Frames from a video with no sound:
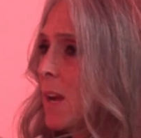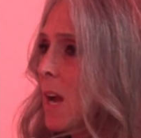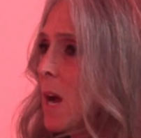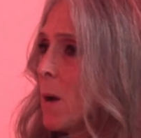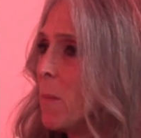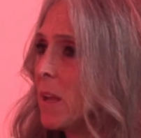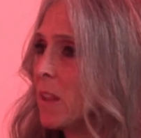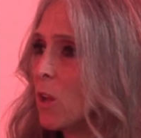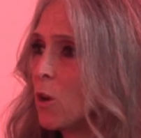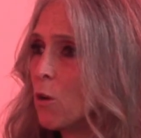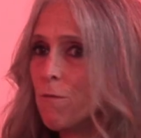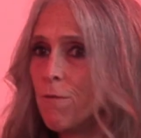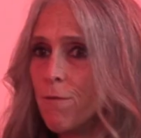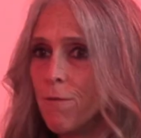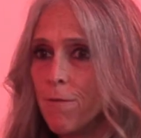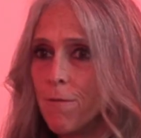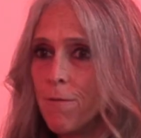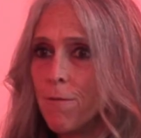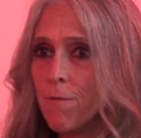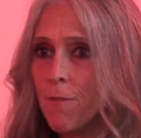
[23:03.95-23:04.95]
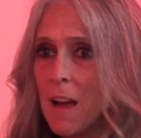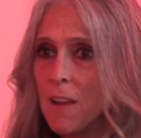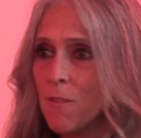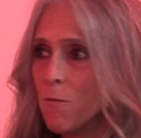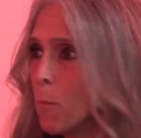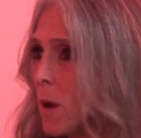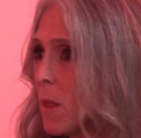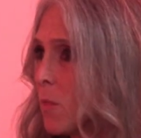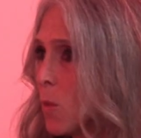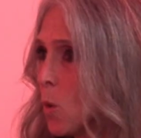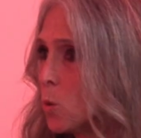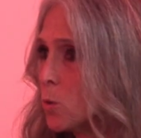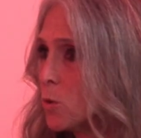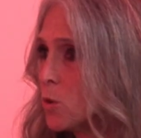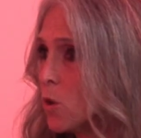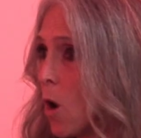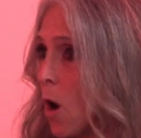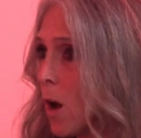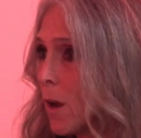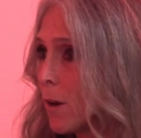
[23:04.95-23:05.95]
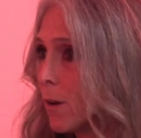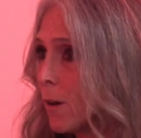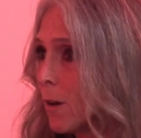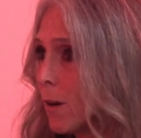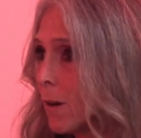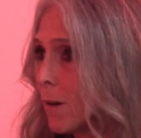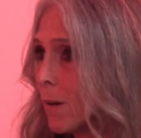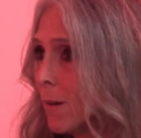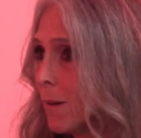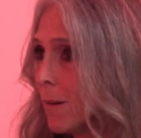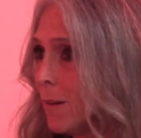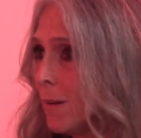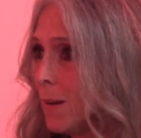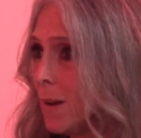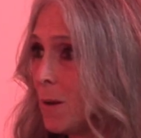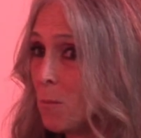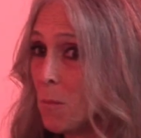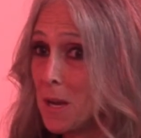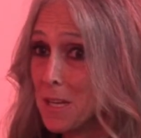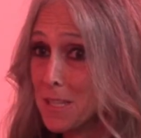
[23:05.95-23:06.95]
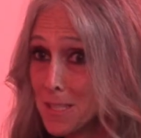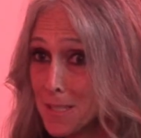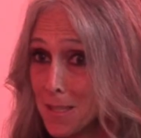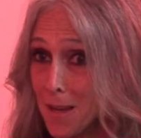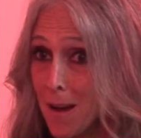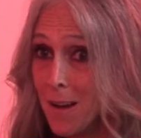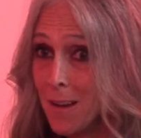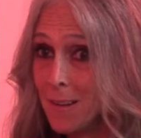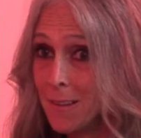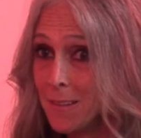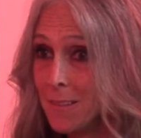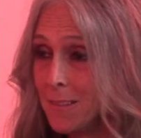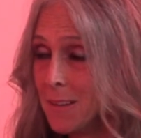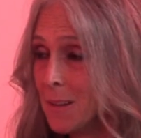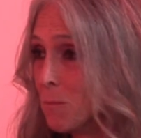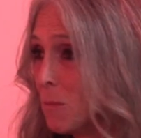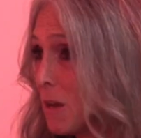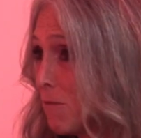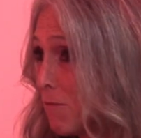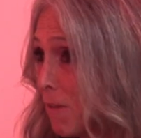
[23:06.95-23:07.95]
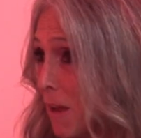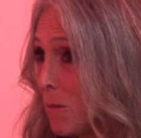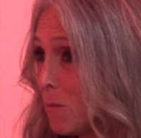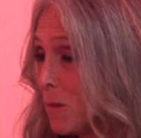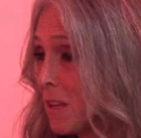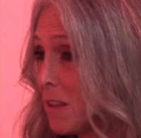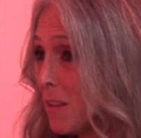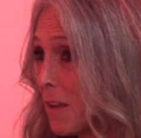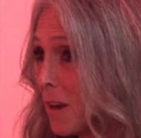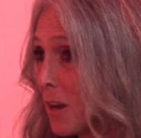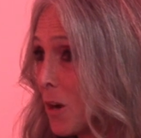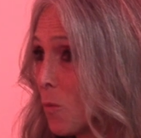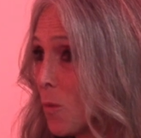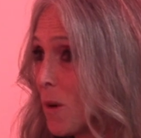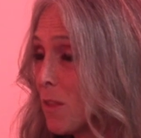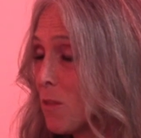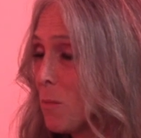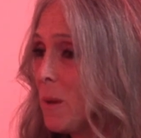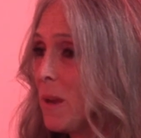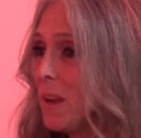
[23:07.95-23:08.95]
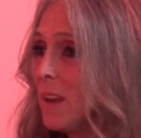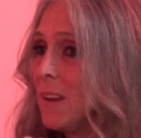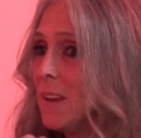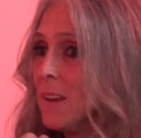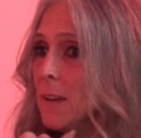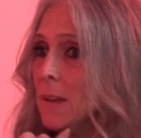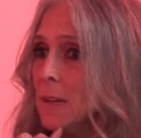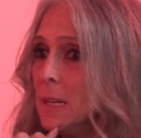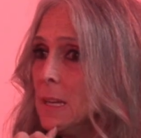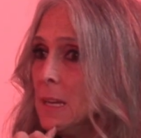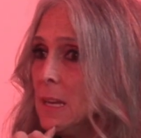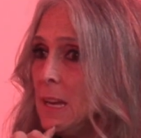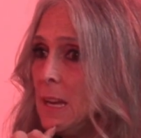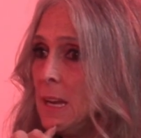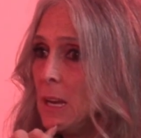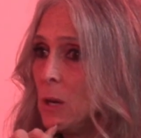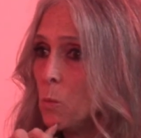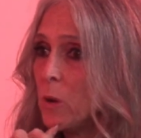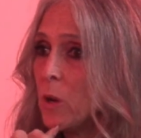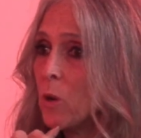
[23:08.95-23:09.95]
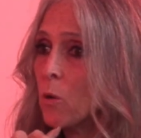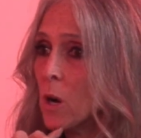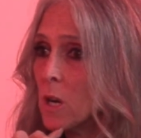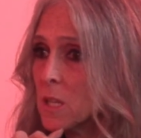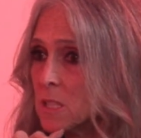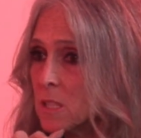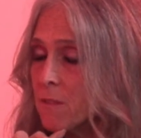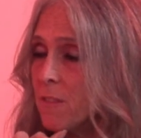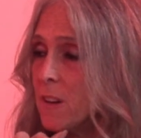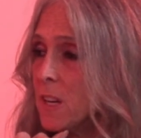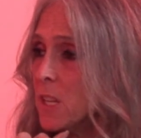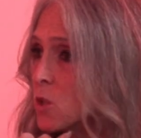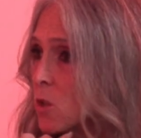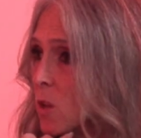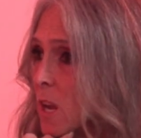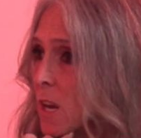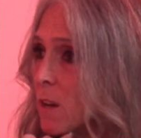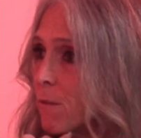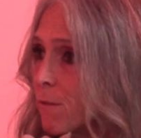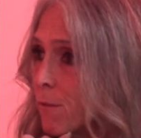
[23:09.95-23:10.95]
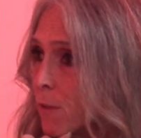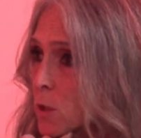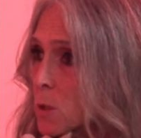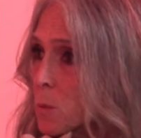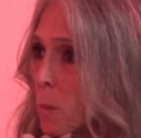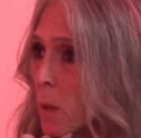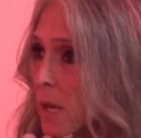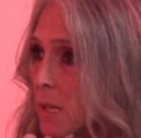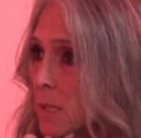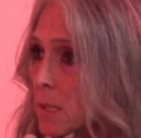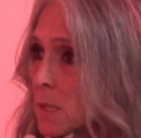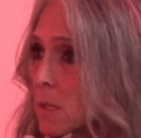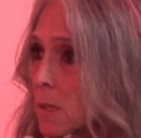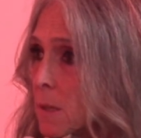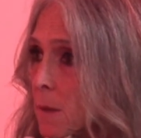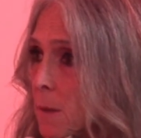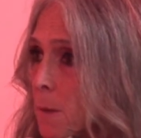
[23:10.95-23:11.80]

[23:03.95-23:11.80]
I got my little 5-month-old daughter and my son and my family there with me. And we crossed the finish line in first place.